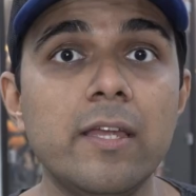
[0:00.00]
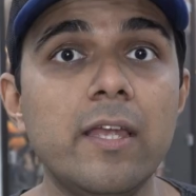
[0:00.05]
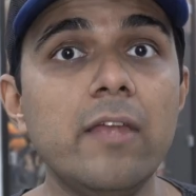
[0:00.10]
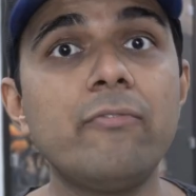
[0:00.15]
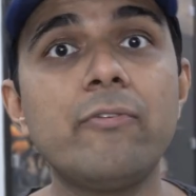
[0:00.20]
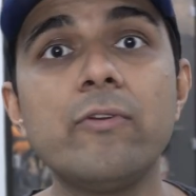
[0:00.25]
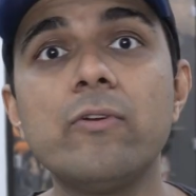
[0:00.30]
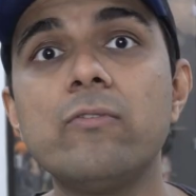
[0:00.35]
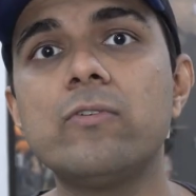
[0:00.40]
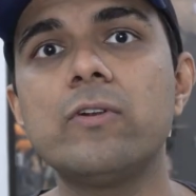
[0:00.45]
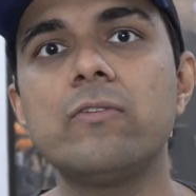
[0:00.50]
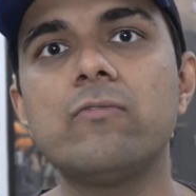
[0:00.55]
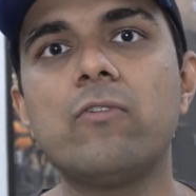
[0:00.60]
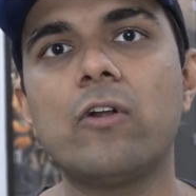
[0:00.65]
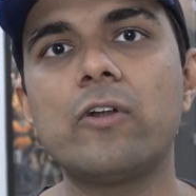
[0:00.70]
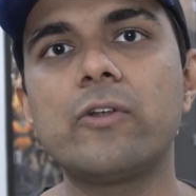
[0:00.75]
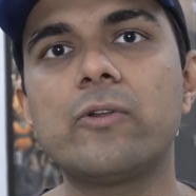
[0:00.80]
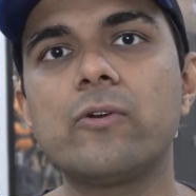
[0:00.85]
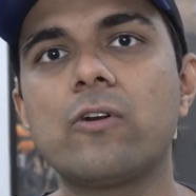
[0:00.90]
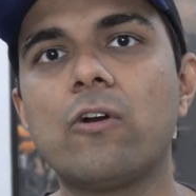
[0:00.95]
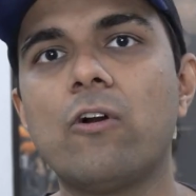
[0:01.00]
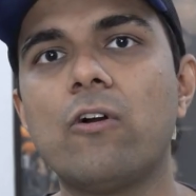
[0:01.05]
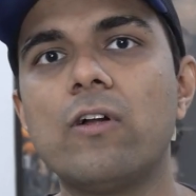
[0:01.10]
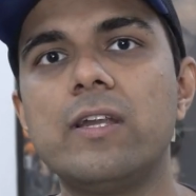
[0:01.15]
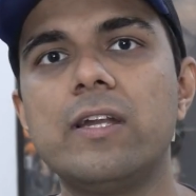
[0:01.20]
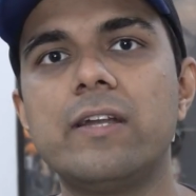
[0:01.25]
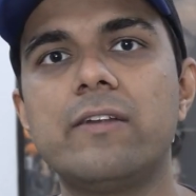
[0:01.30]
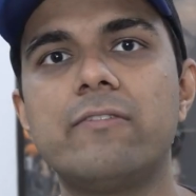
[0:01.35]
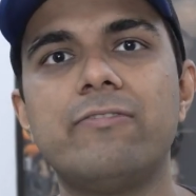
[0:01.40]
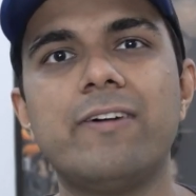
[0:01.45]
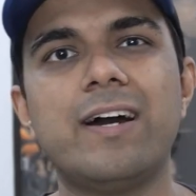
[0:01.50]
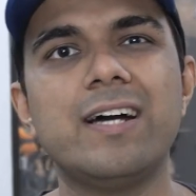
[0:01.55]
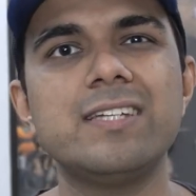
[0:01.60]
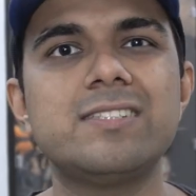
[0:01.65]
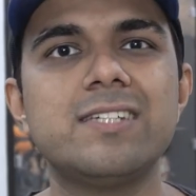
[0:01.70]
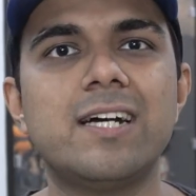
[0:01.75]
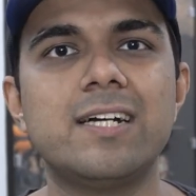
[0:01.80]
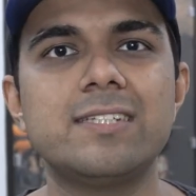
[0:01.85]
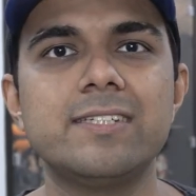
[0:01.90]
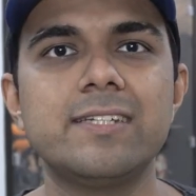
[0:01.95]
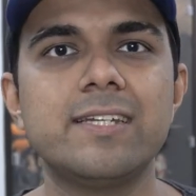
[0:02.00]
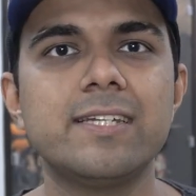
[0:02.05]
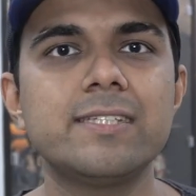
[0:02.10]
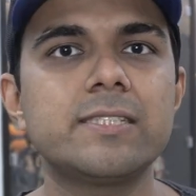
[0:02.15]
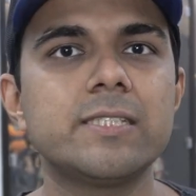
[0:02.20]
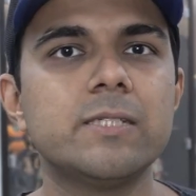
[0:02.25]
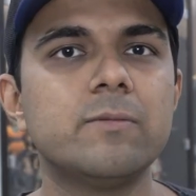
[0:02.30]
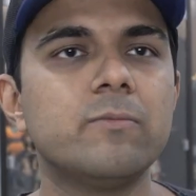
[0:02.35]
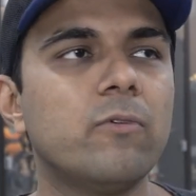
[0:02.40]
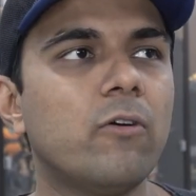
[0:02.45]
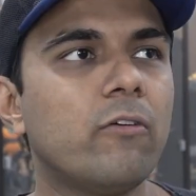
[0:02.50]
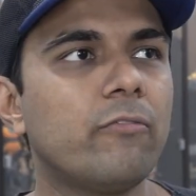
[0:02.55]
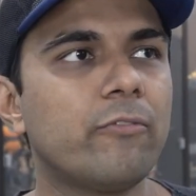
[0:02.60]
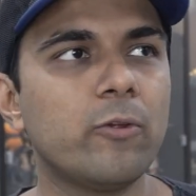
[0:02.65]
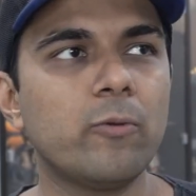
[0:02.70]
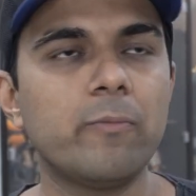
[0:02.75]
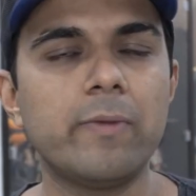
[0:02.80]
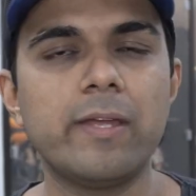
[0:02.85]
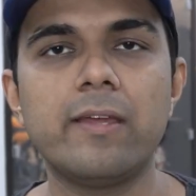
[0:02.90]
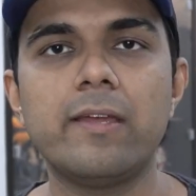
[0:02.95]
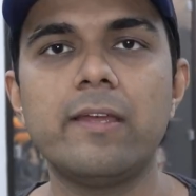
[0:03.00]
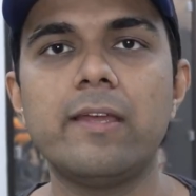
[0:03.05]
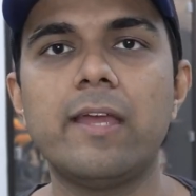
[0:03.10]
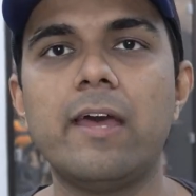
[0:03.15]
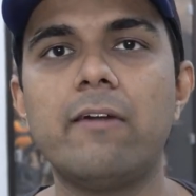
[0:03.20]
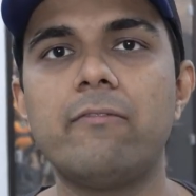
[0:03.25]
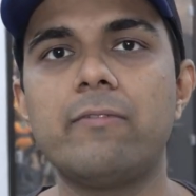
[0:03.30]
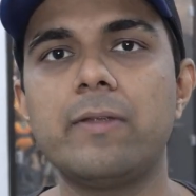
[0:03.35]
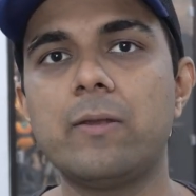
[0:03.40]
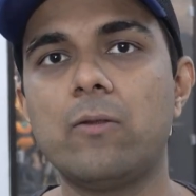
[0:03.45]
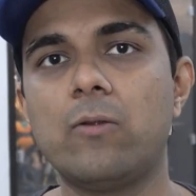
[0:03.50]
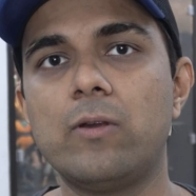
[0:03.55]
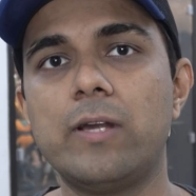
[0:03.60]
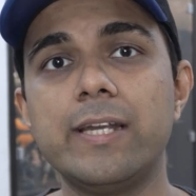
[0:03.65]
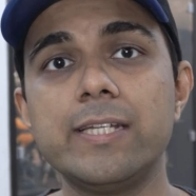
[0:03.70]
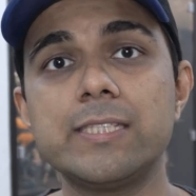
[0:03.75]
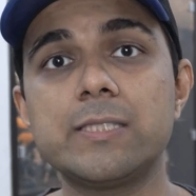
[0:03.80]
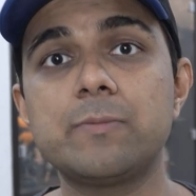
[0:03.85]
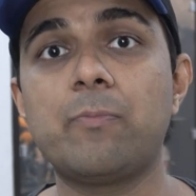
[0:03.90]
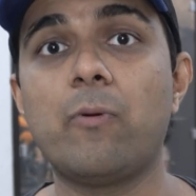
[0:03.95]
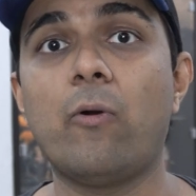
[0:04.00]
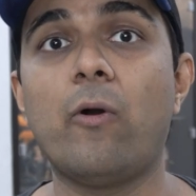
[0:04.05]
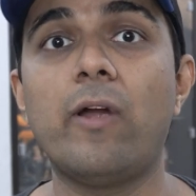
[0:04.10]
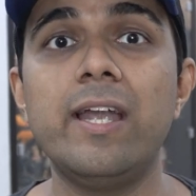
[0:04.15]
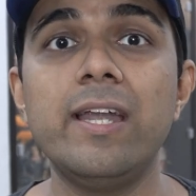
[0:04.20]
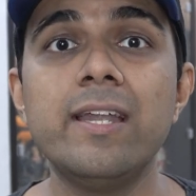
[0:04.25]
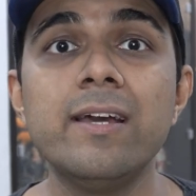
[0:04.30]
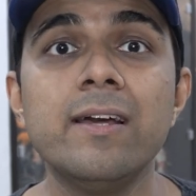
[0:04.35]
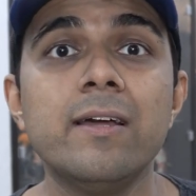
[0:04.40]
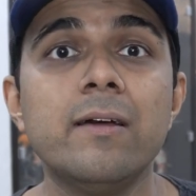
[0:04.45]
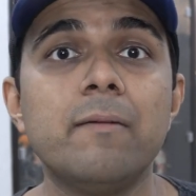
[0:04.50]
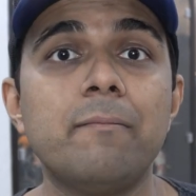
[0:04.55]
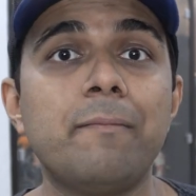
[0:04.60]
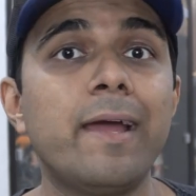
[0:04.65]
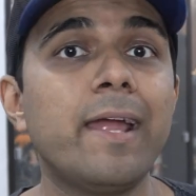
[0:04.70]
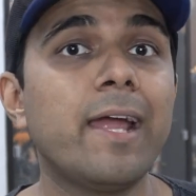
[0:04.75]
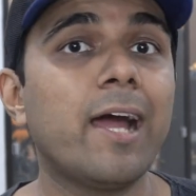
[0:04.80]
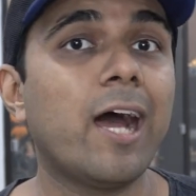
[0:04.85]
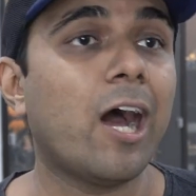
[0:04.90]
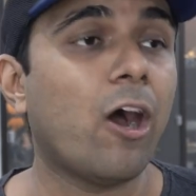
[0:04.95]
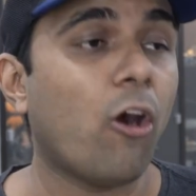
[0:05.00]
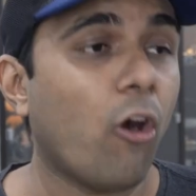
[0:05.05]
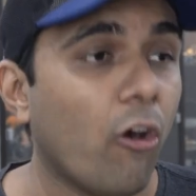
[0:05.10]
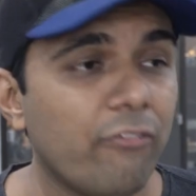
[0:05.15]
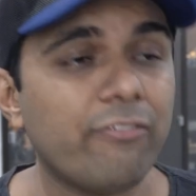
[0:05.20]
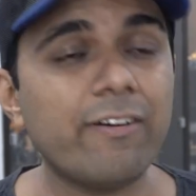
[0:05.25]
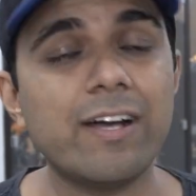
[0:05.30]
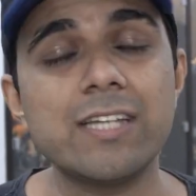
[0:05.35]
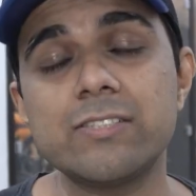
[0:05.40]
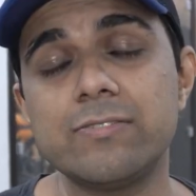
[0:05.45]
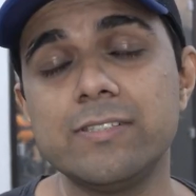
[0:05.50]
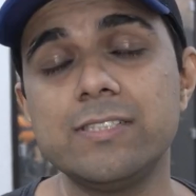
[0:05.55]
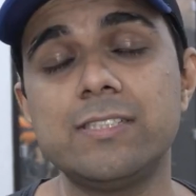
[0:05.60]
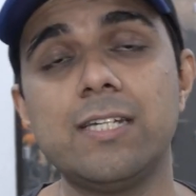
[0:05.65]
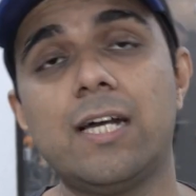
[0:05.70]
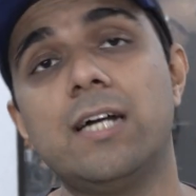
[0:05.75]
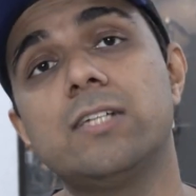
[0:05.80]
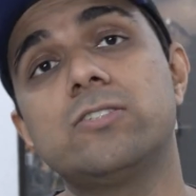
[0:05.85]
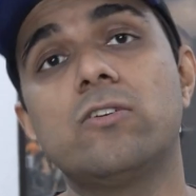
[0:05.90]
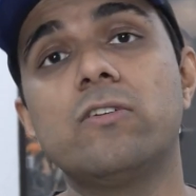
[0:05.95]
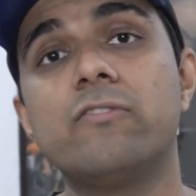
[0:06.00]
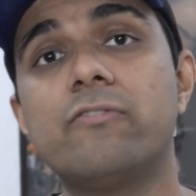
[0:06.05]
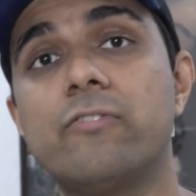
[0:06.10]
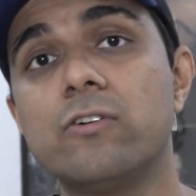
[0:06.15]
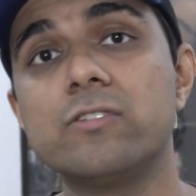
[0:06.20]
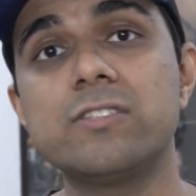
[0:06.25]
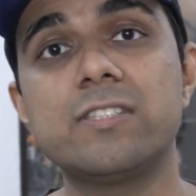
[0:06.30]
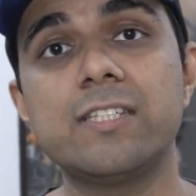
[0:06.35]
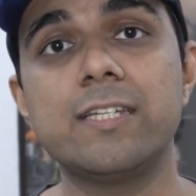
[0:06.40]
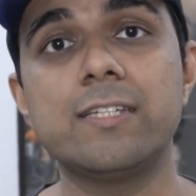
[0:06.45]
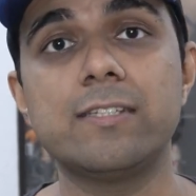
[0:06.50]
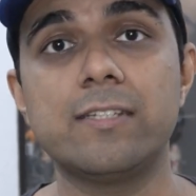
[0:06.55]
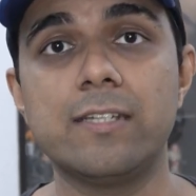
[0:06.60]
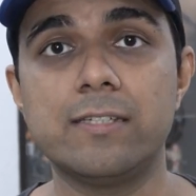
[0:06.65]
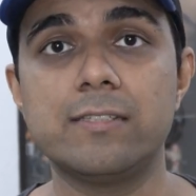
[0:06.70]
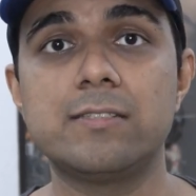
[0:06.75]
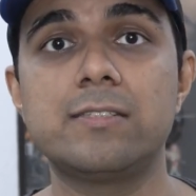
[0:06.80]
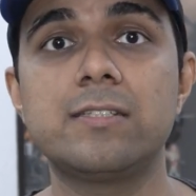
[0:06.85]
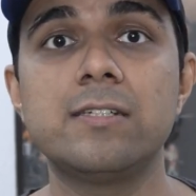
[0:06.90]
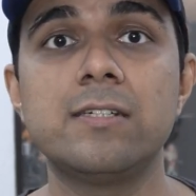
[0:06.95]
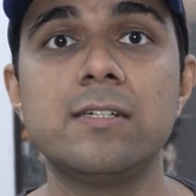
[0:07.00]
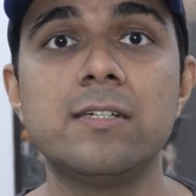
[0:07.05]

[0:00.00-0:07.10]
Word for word: if you would want to call it fast charging, as some of you may have been already spoiled by how fast we charge our phones these days.